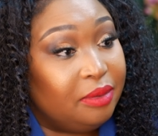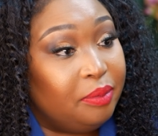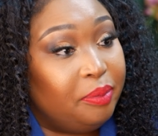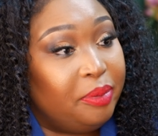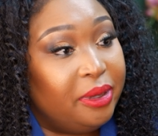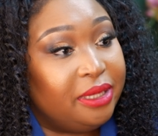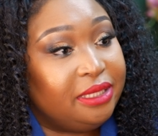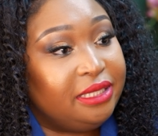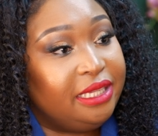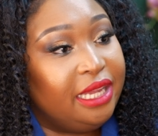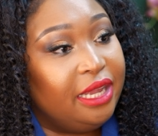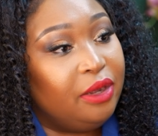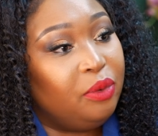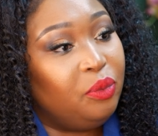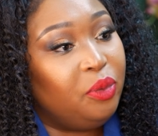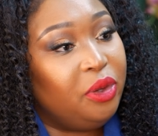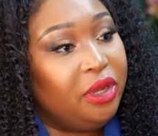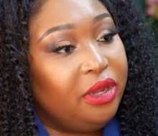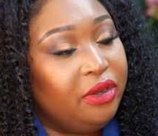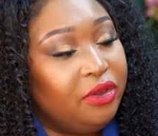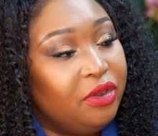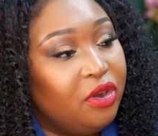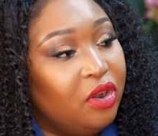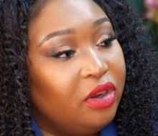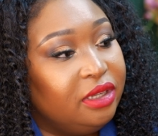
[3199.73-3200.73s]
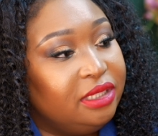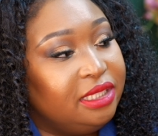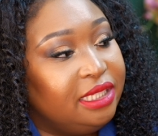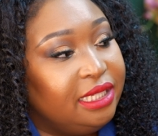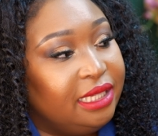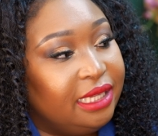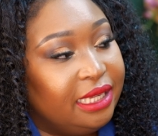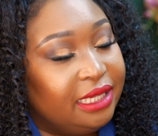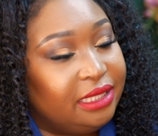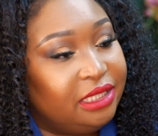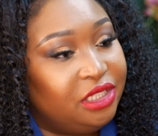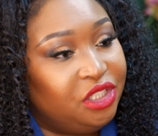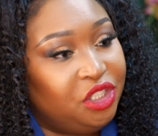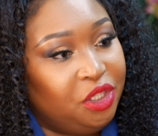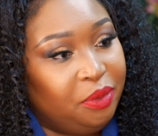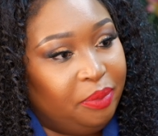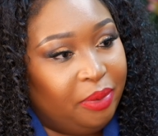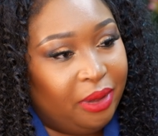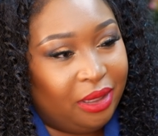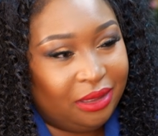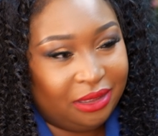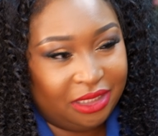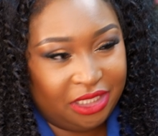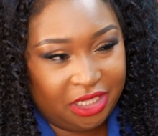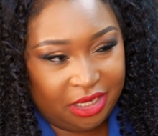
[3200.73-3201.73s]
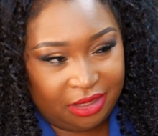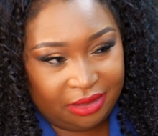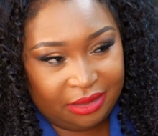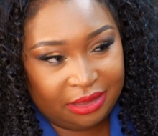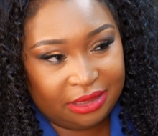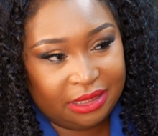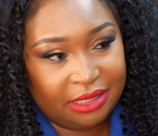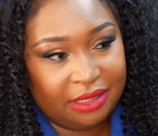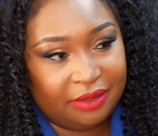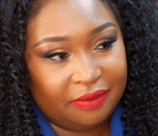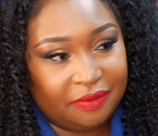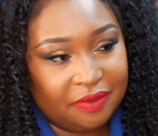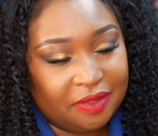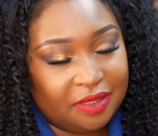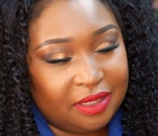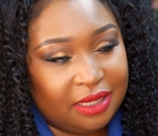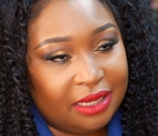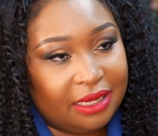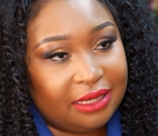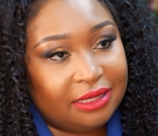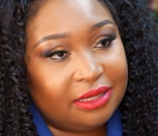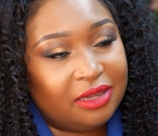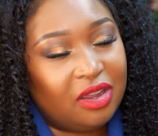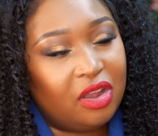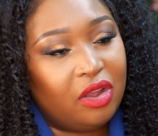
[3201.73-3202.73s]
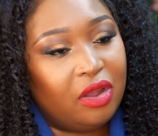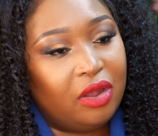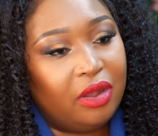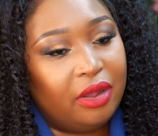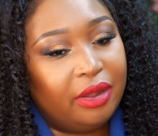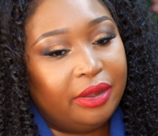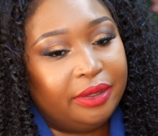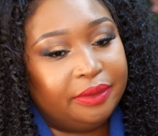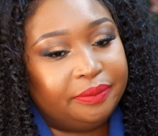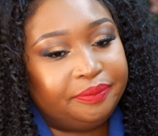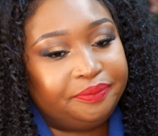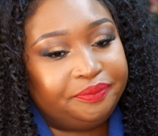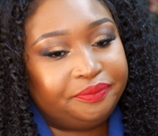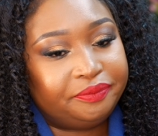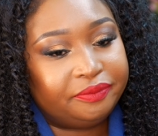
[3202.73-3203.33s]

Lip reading: but can we not get cheap alternatives that are